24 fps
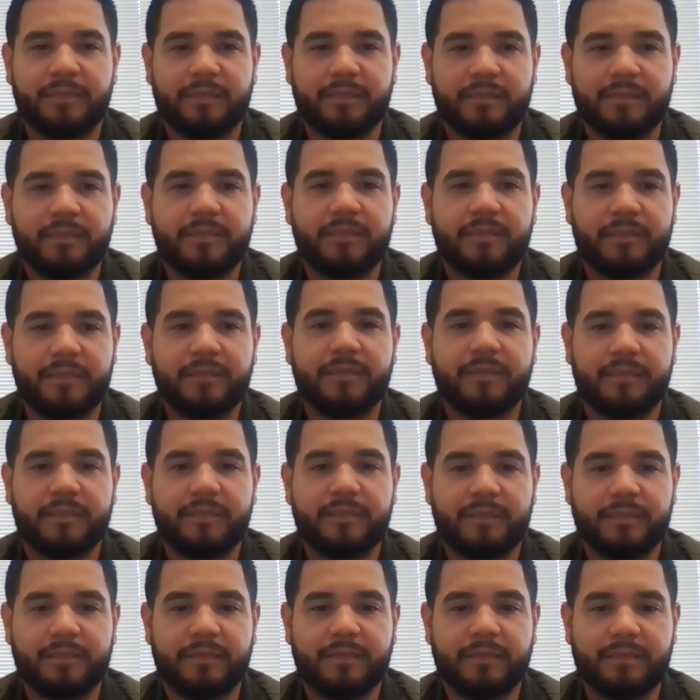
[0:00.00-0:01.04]

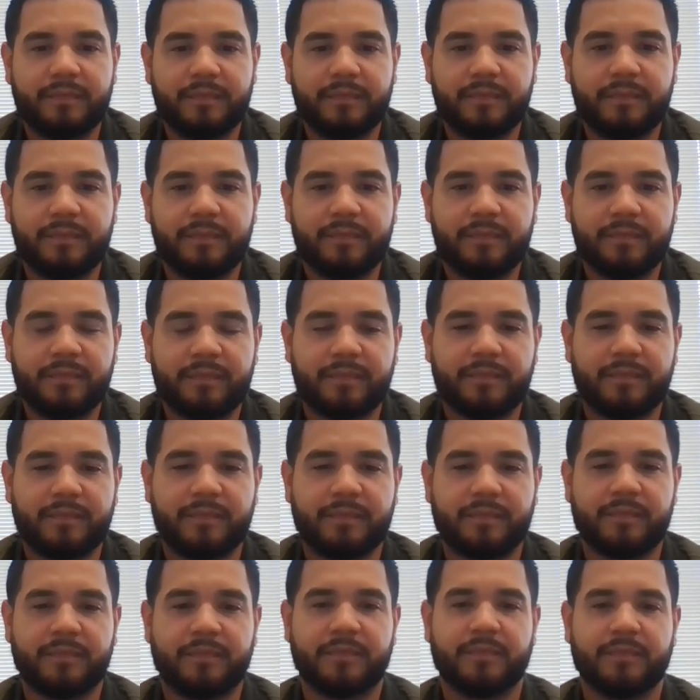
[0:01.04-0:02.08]

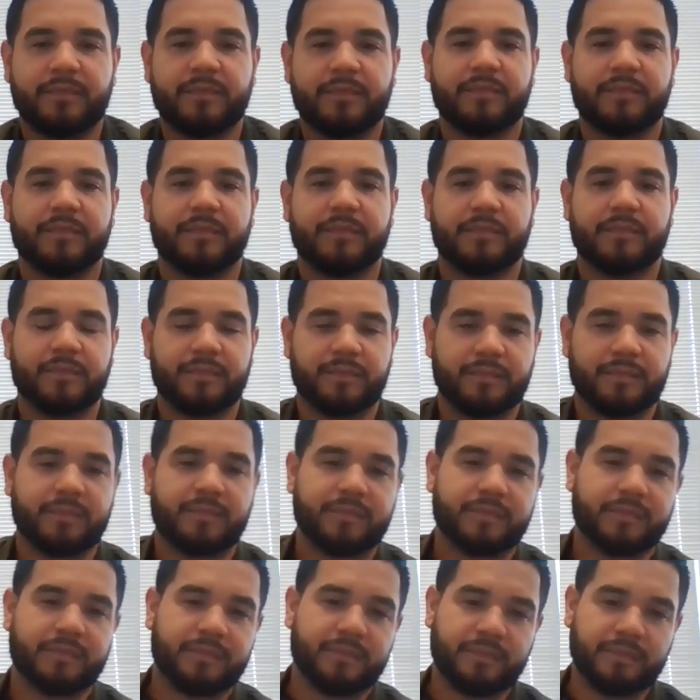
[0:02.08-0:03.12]

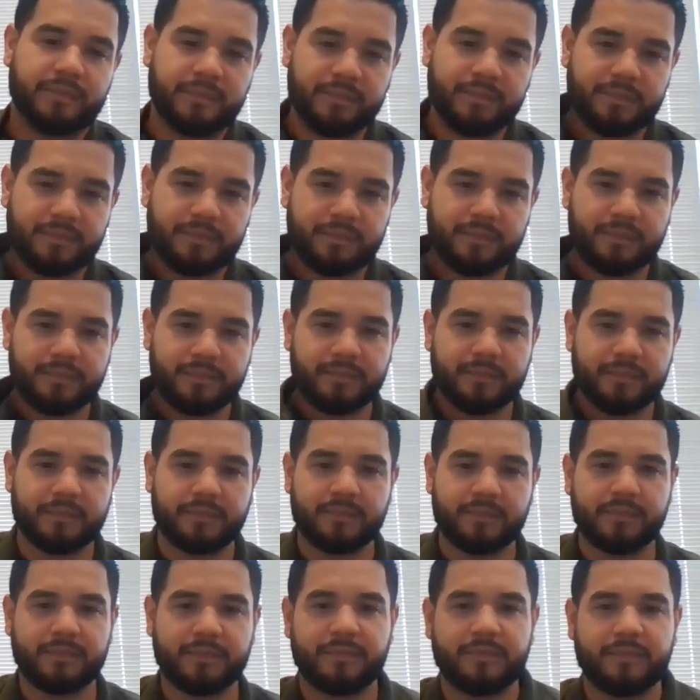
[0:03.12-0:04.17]

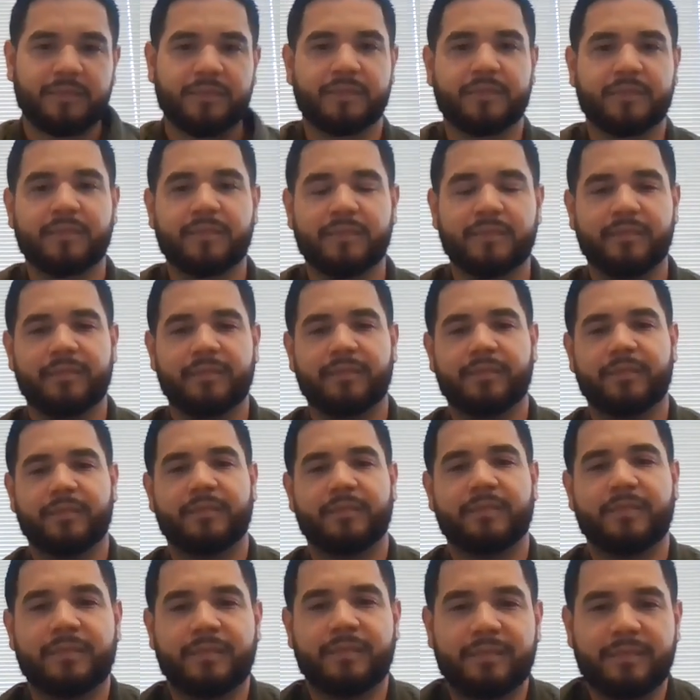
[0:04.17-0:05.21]

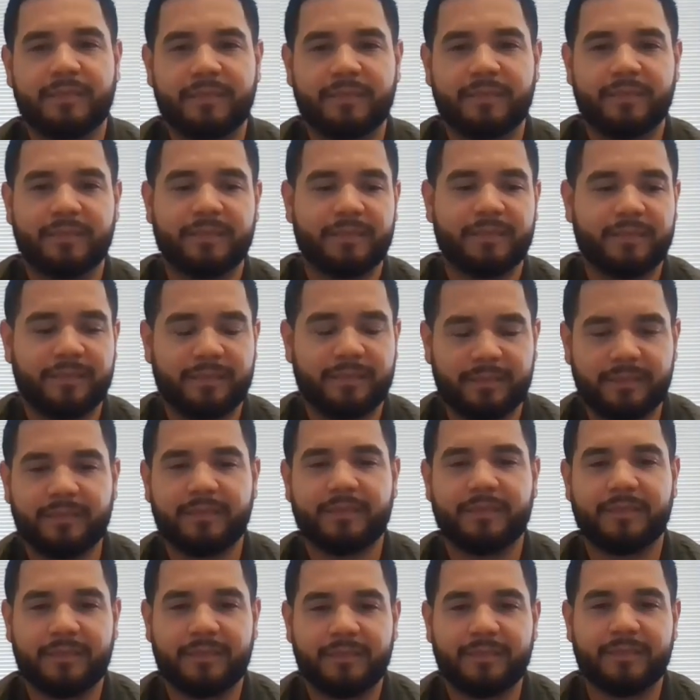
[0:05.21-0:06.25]

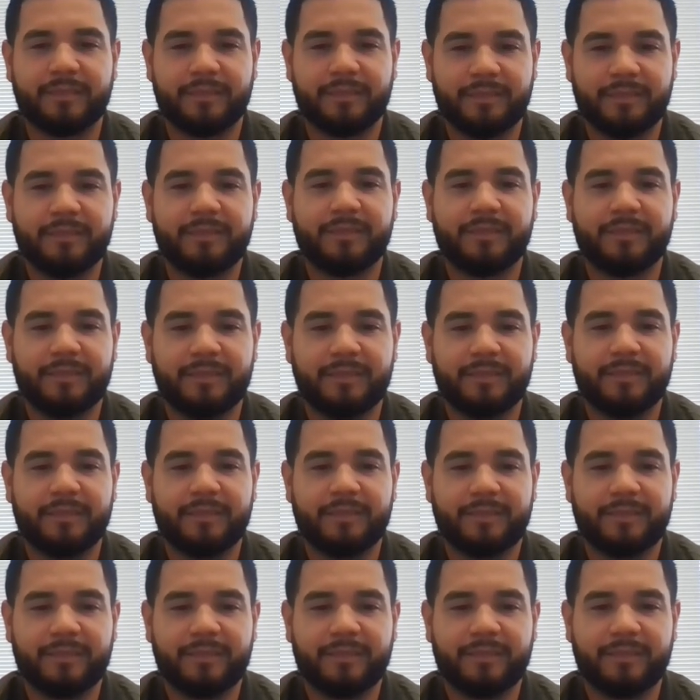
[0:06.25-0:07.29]

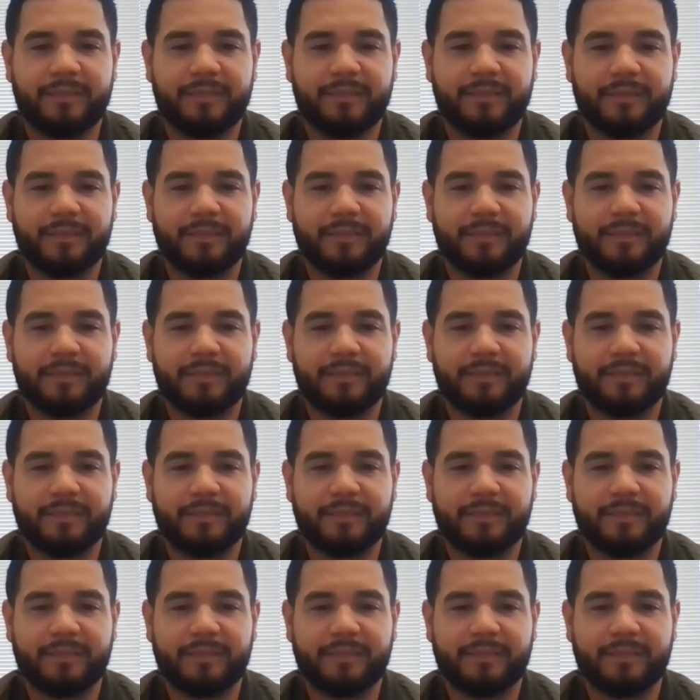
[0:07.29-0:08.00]
This person isn't speaking.